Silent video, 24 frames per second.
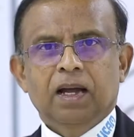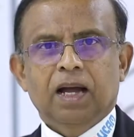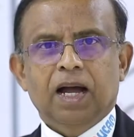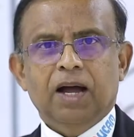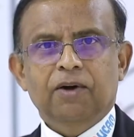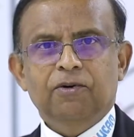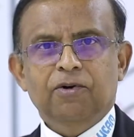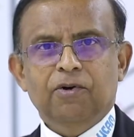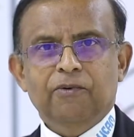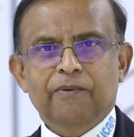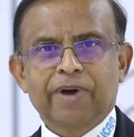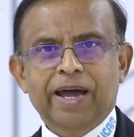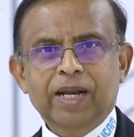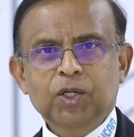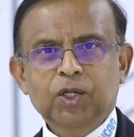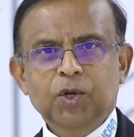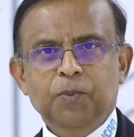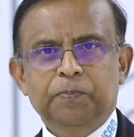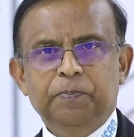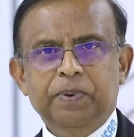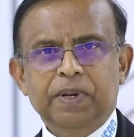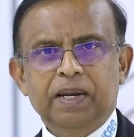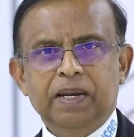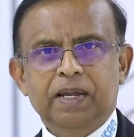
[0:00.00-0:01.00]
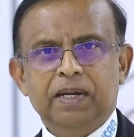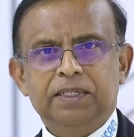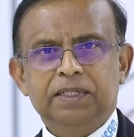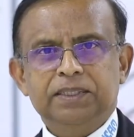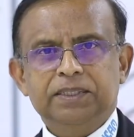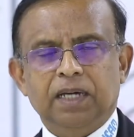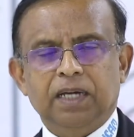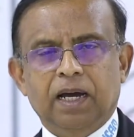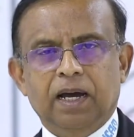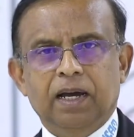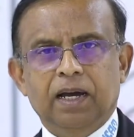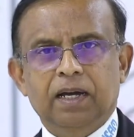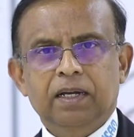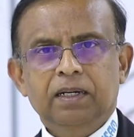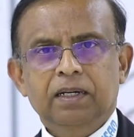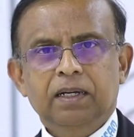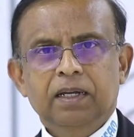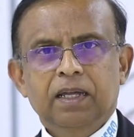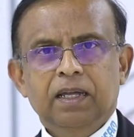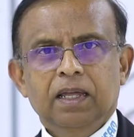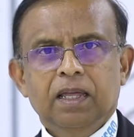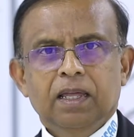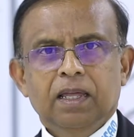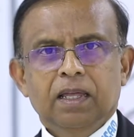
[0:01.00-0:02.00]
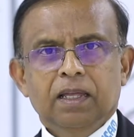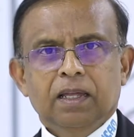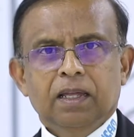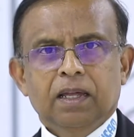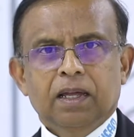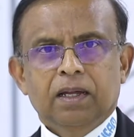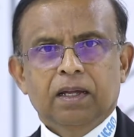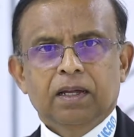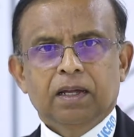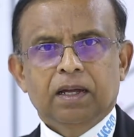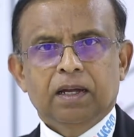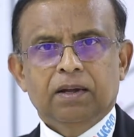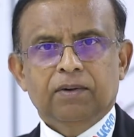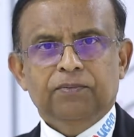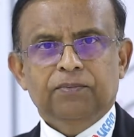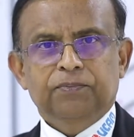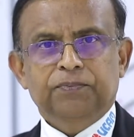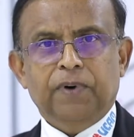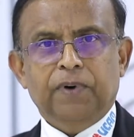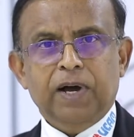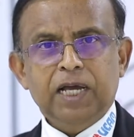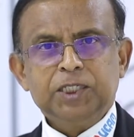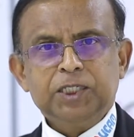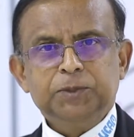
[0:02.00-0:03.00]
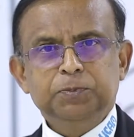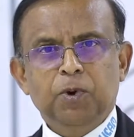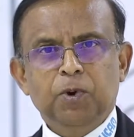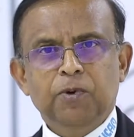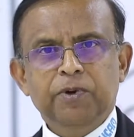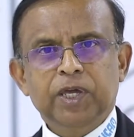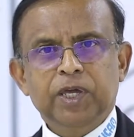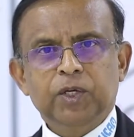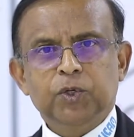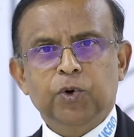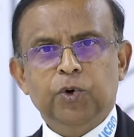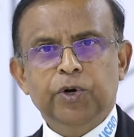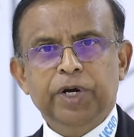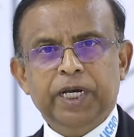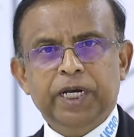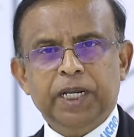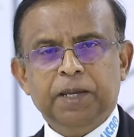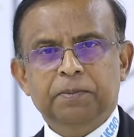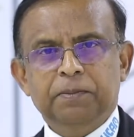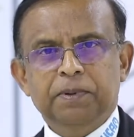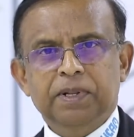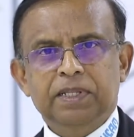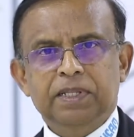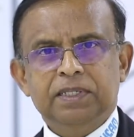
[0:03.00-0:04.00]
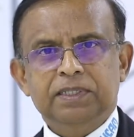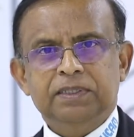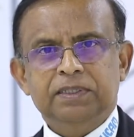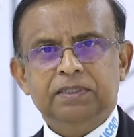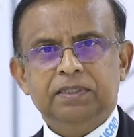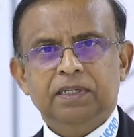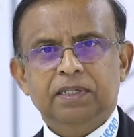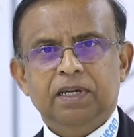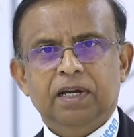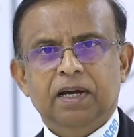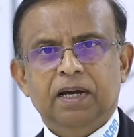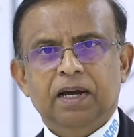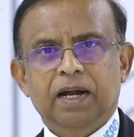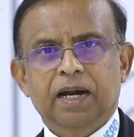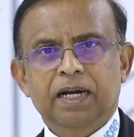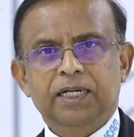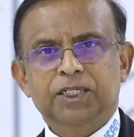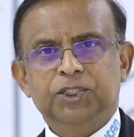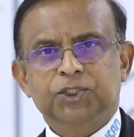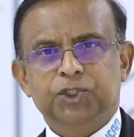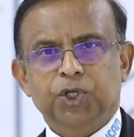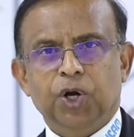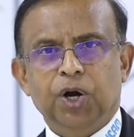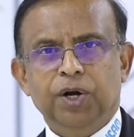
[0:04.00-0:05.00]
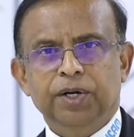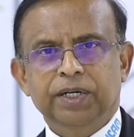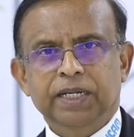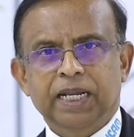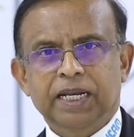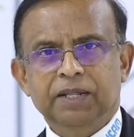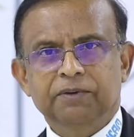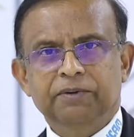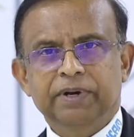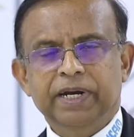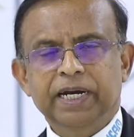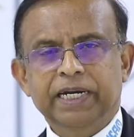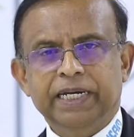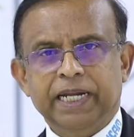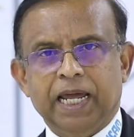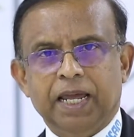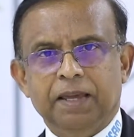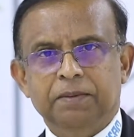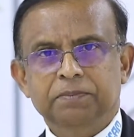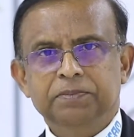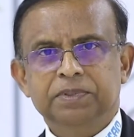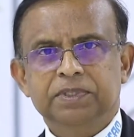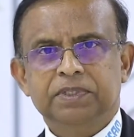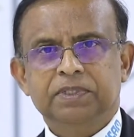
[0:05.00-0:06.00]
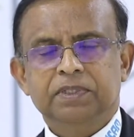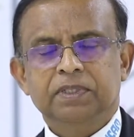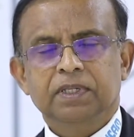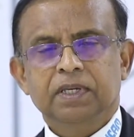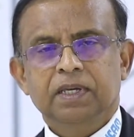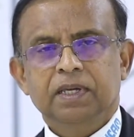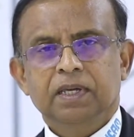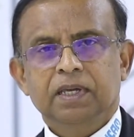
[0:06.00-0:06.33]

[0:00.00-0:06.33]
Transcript: Our value pillars are fast moving Rotary tables at short delivery times,